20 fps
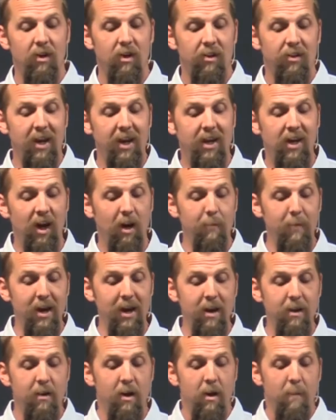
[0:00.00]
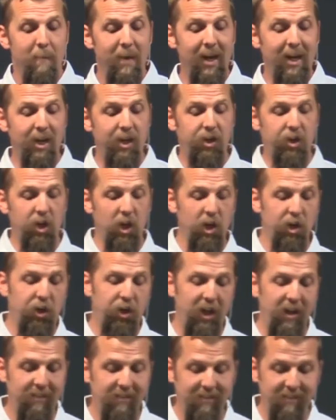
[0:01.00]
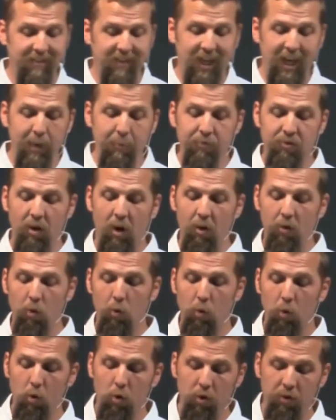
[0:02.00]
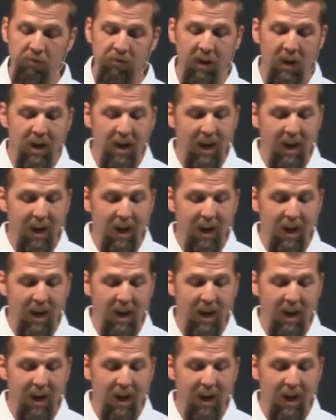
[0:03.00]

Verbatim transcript: They come in making sure Jesus keeps all the rules